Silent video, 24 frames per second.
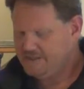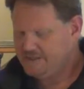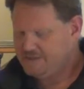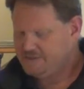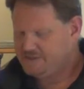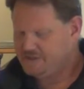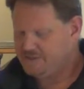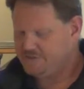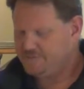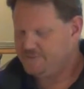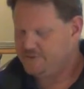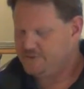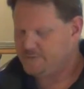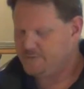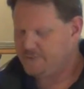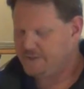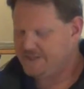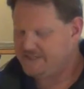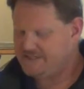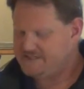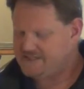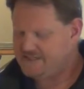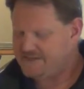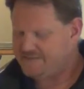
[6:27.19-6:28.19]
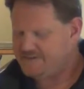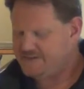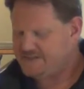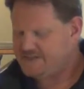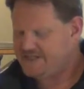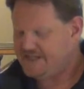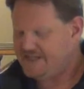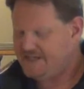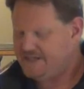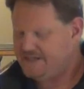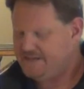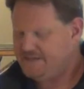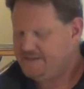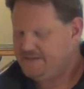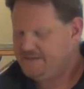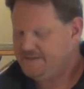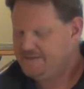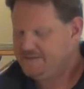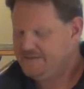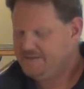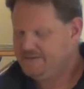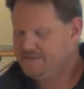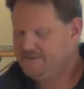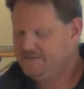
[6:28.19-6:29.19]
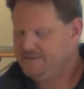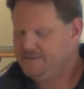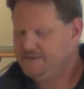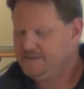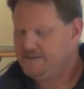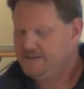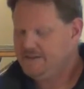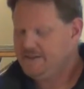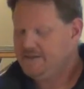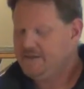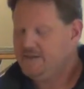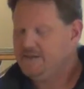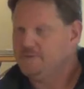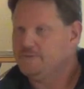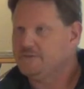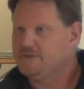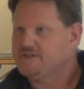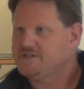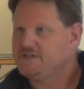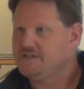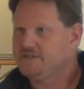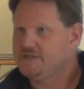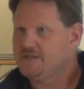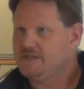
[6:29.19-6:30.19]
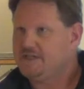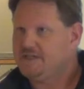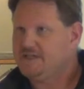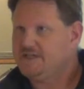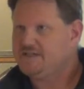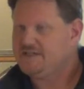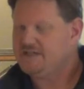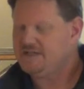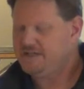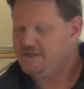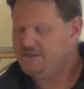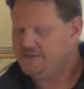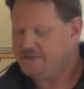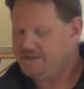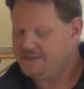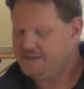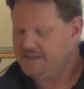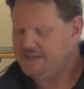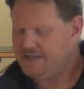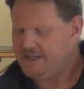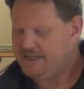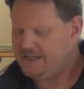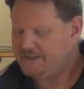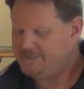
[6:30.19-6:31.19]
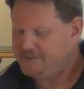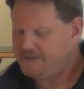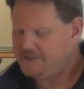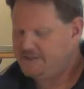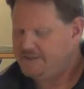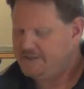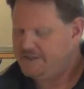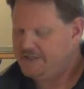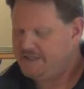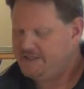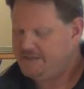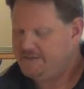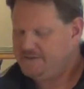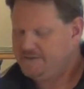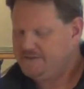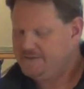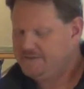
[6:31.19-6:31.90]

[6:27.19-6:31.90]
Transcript: So for 2017, we're still continuing the dam clearing.